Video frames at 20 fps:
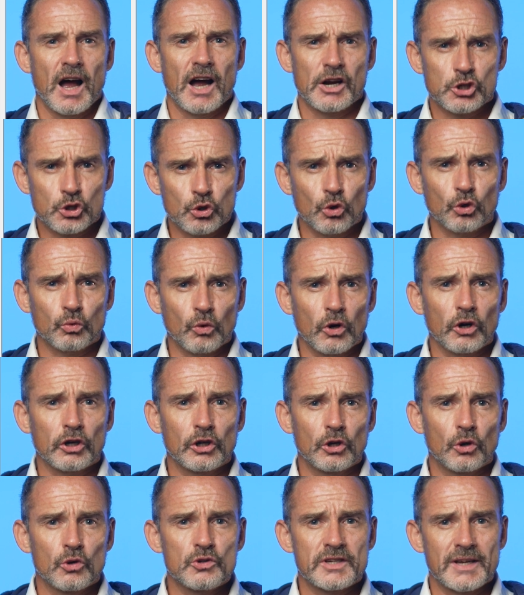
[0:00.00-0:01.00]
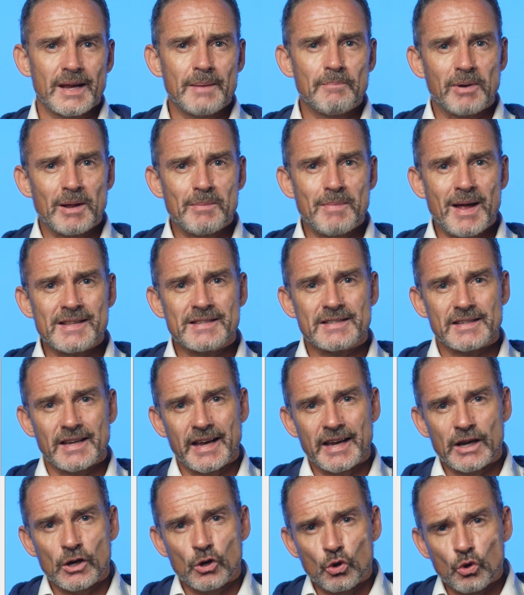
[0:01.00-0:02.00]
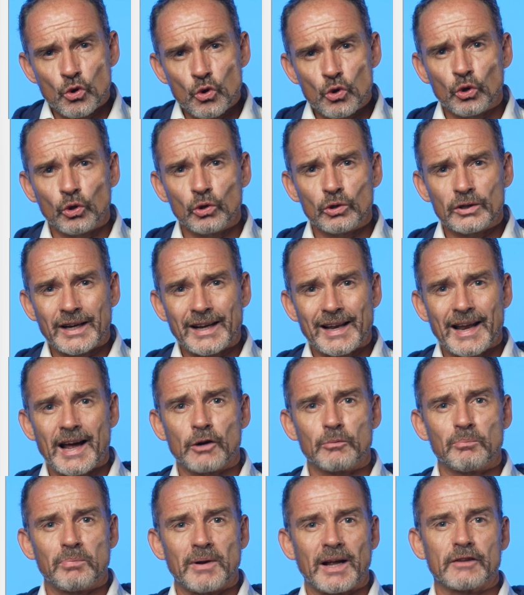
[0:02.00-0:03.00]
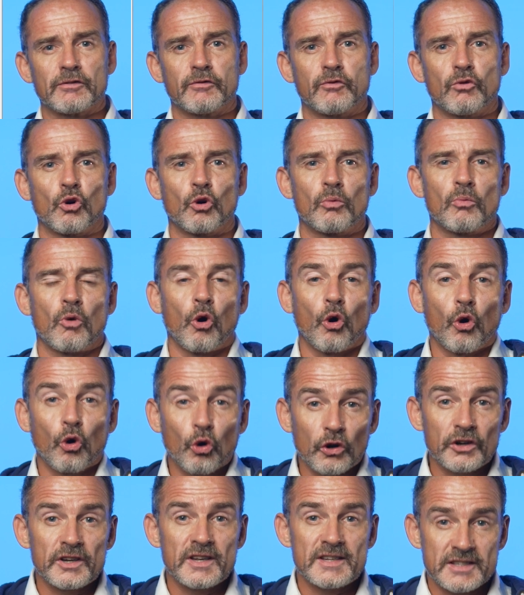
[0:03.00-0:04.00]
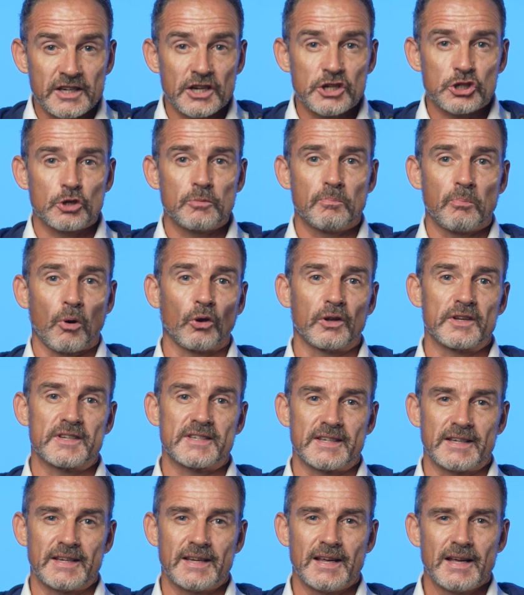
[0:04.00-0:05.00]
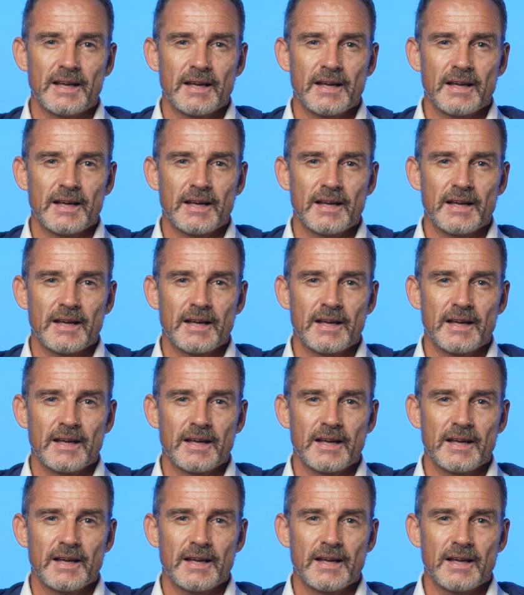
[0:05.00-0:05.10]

Assured Workloads implements a Google Cloud Platform organization policy